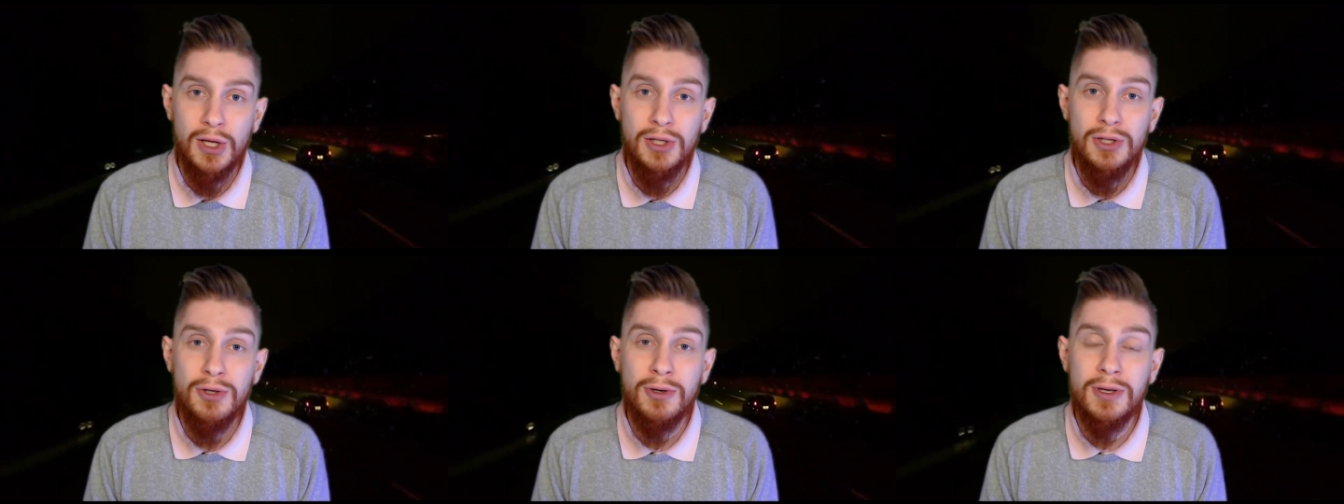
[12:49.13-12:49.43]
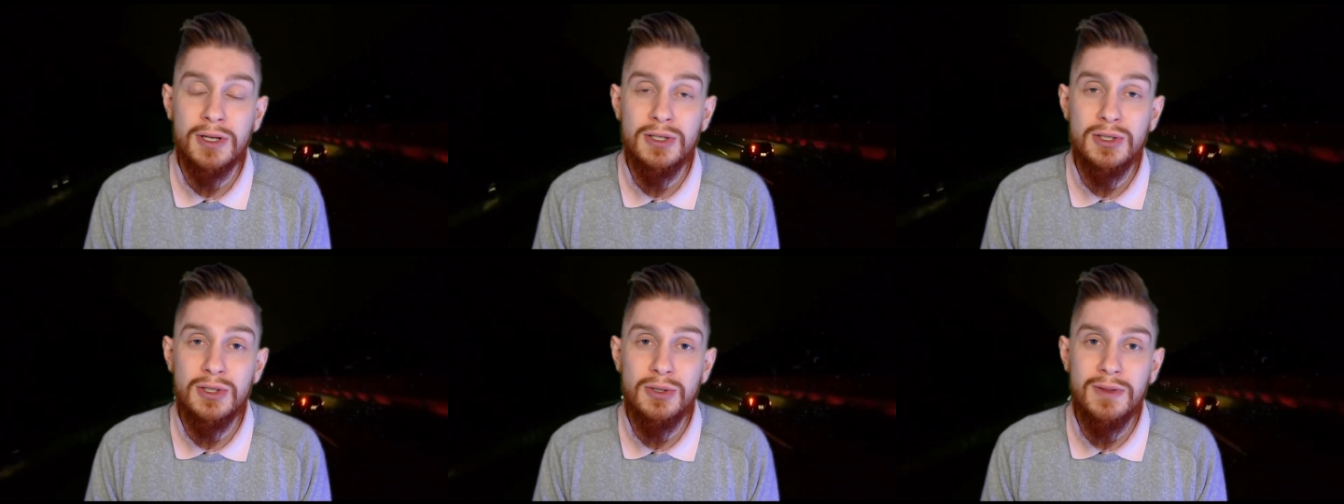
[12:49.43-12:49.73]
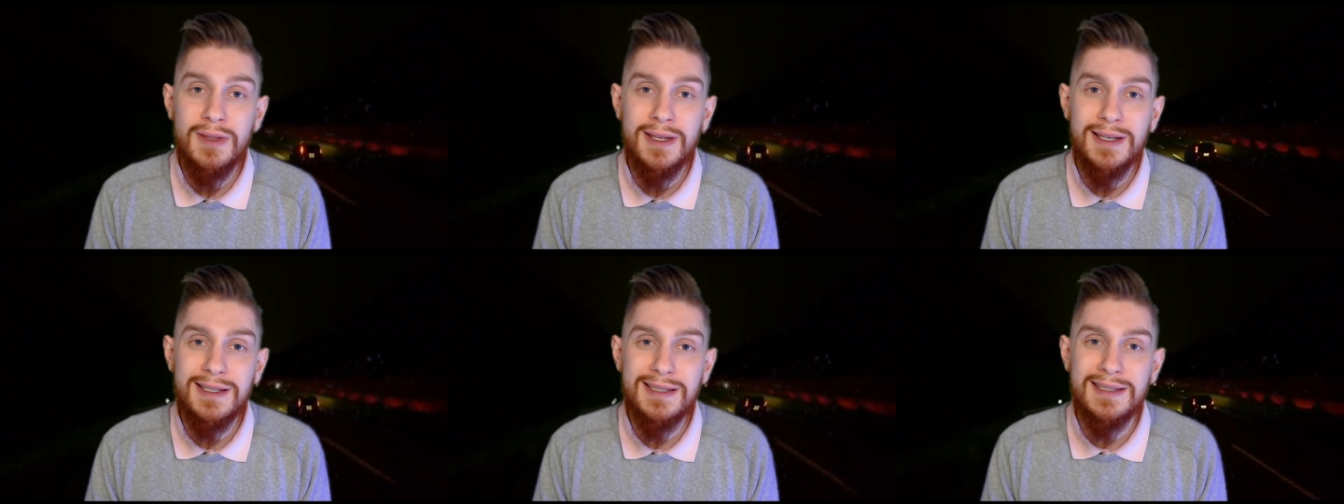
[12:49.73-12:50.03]
You can do
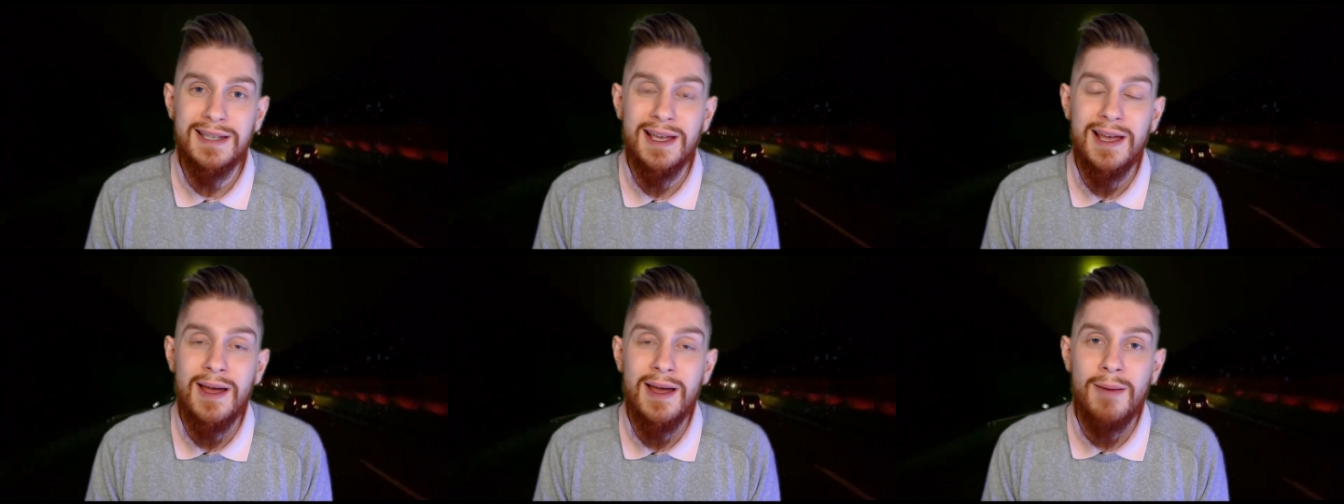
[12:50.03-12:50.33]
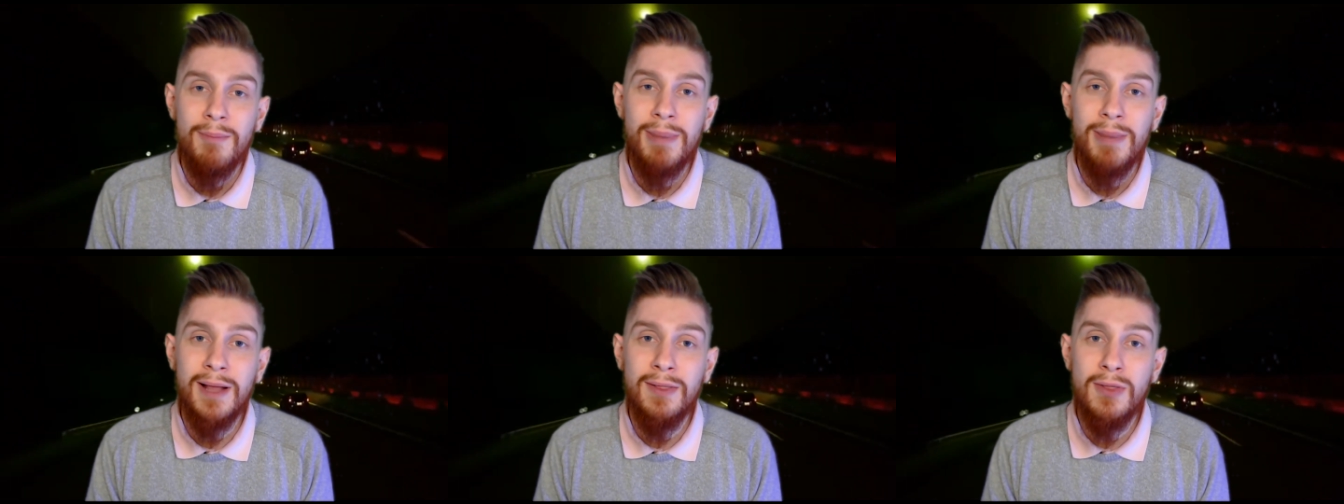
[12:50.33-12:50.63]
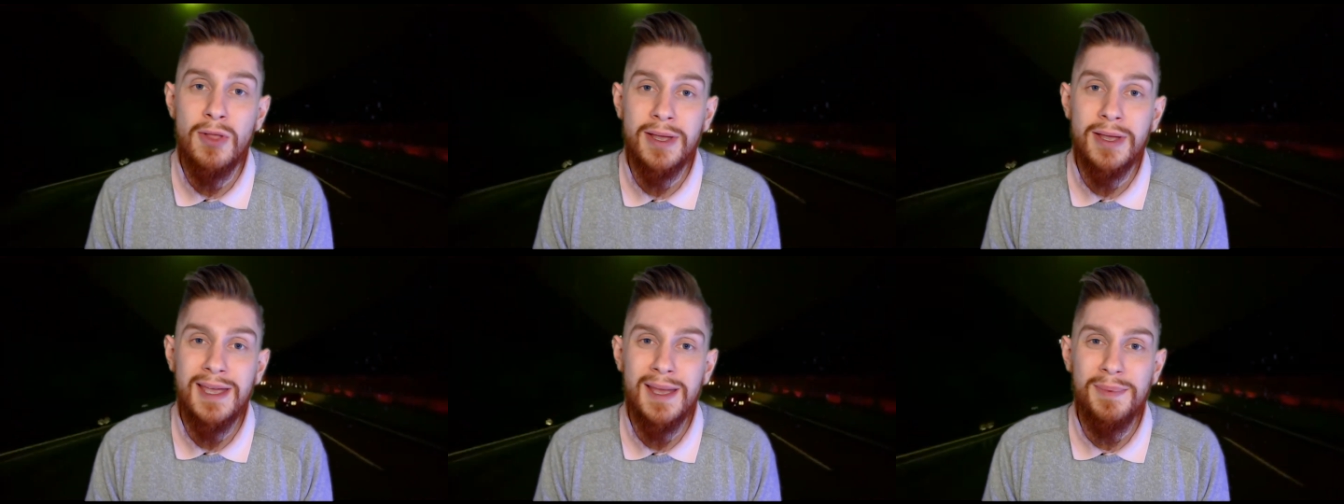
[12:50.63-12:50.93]
this by
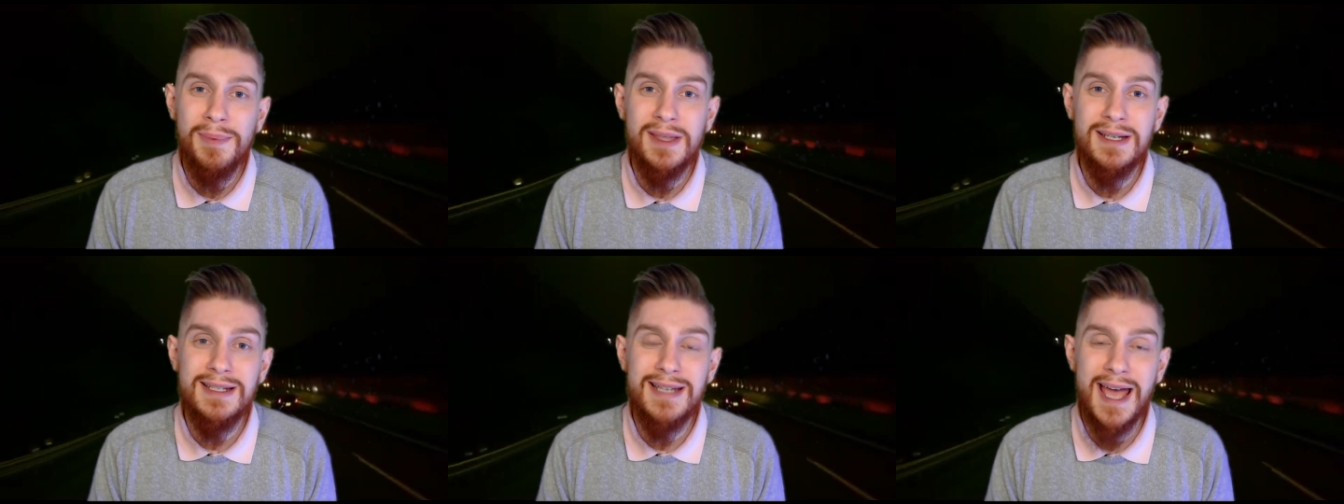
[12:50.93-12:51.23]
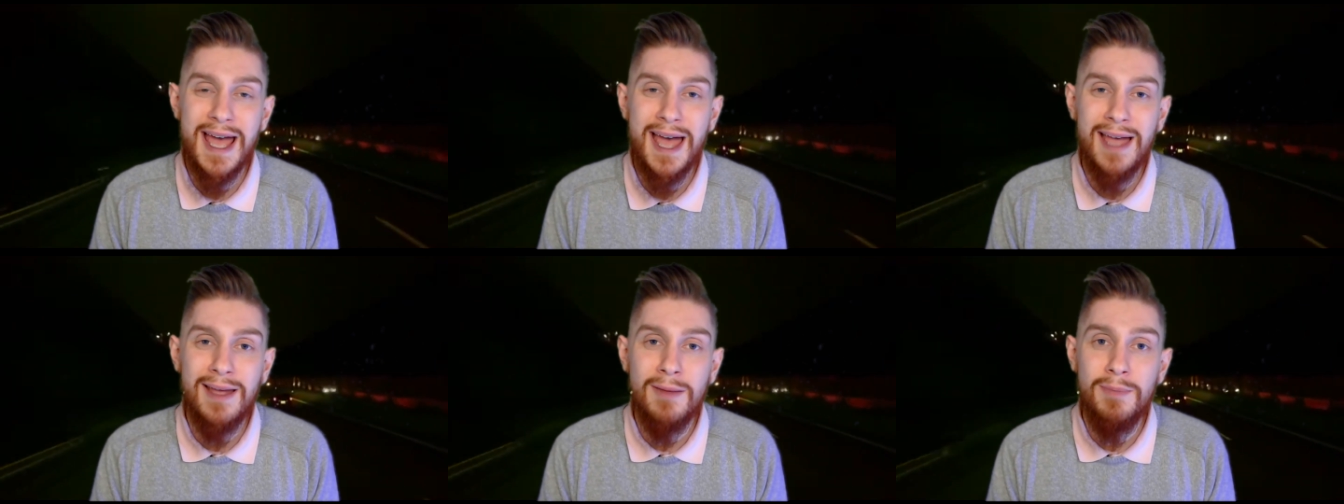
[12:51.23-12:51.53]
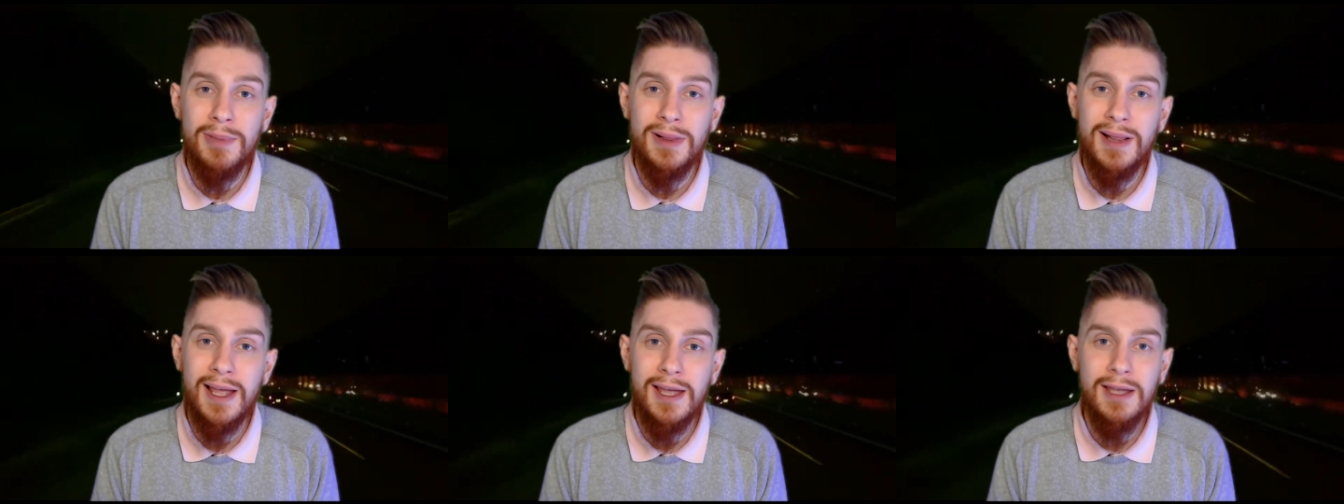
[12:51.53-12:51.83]
looking up the tag
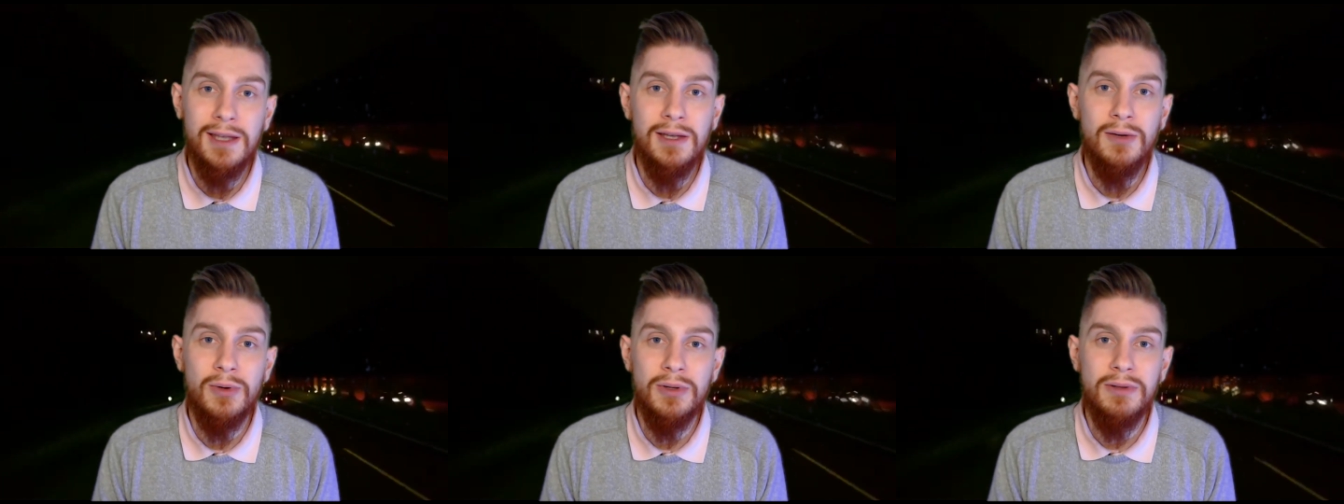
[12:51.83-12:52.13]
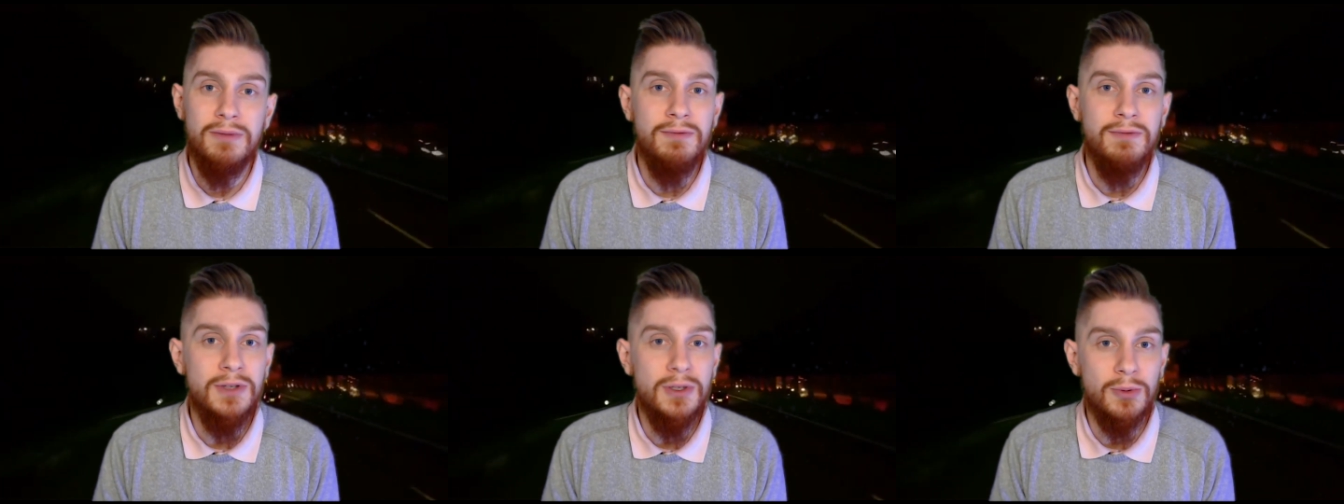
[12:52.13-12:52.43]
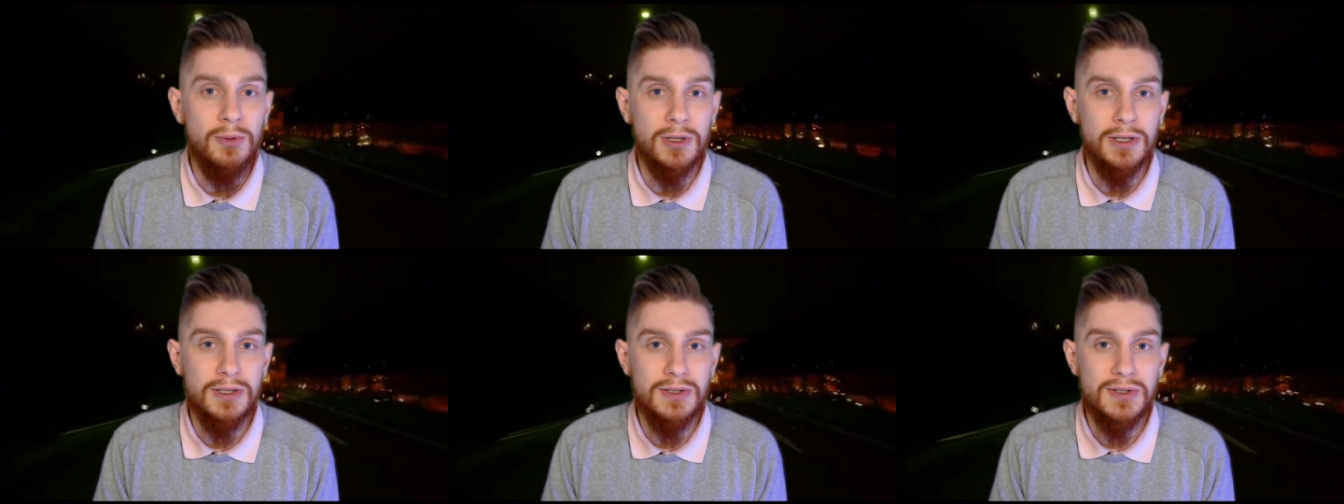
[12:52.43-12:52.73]
playing with
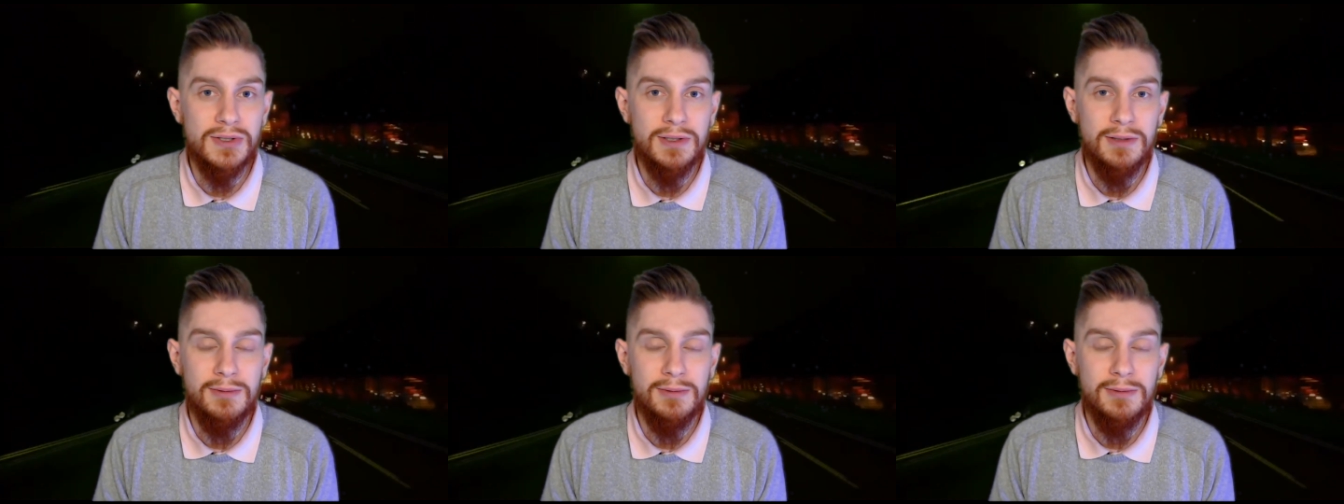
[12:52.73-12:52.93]
viewers.